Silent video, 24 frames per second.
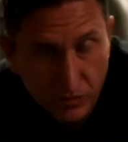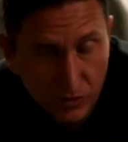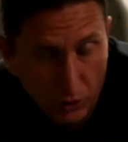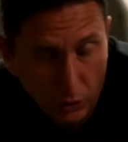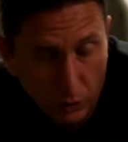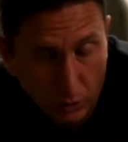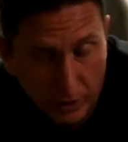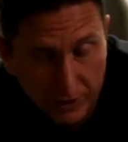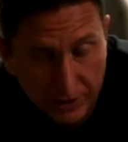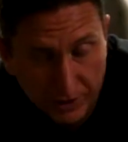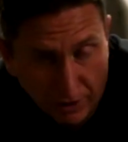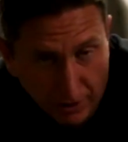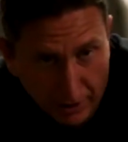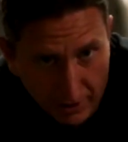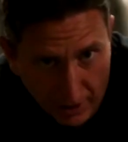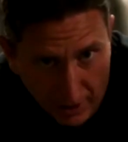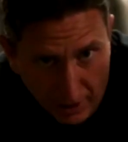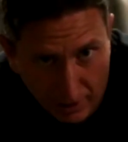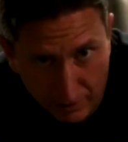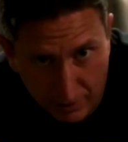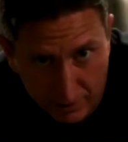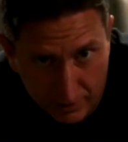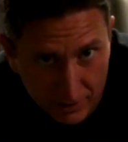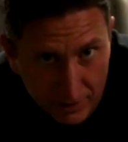So what started
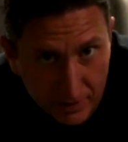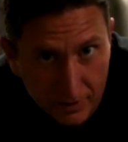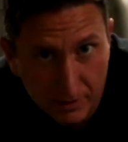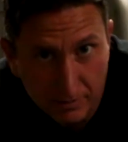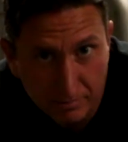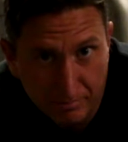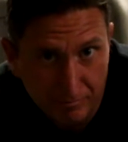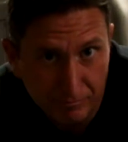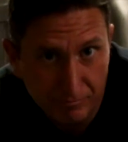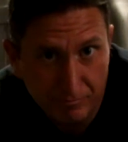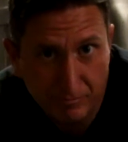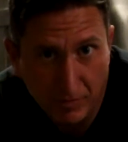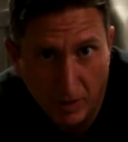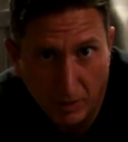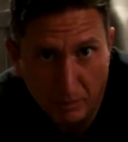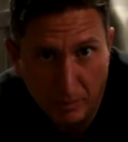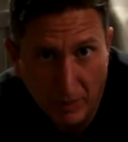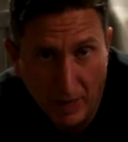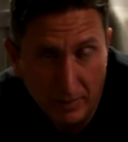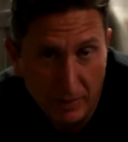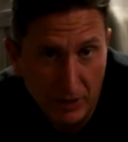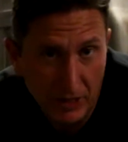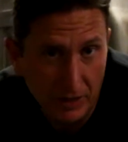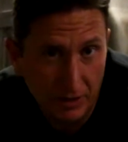out as
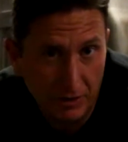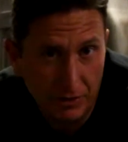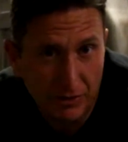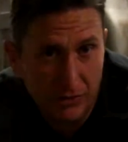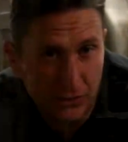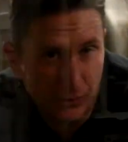maybe